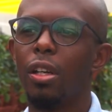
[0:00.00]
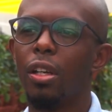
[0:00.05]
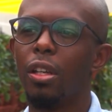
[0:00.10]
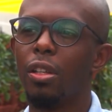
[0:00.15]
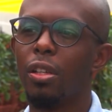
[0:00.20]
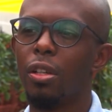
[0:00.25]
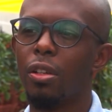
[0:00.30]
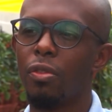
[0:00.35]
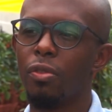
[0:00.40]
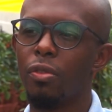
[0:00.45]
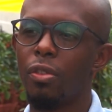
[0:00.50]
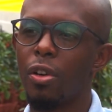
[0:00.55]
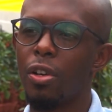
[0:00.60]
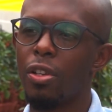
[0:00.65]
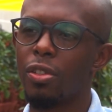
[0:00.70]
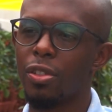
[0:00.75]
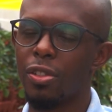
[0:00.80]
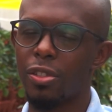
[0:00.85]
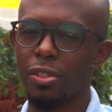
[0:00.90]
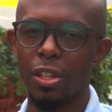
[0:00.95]
in a
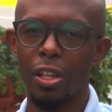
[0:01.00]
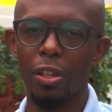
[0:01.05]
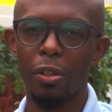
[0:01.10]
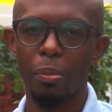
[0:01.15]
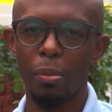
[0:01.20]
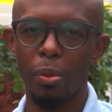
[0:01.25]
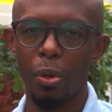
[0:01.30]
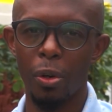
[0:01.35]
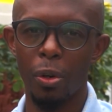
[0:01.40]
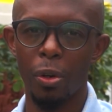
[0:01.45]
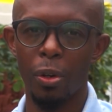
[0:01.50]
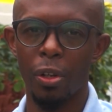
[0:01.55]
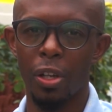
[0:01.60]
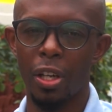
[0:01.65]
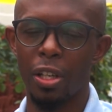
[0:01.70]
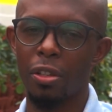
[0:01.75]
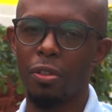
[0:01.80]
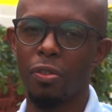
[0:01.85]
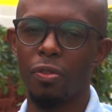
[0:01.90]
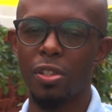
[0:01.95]
very sustainable
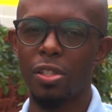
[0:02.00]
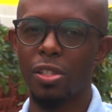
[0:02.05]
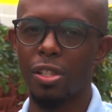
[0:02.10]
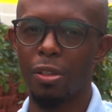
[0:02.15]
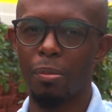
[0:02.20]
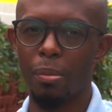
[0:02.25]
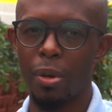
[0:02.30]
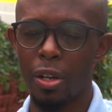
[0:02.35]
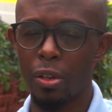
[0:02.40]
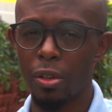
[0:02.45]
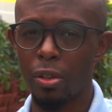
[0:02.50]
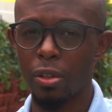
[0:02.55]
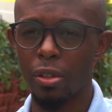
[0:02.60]
and efficient manner.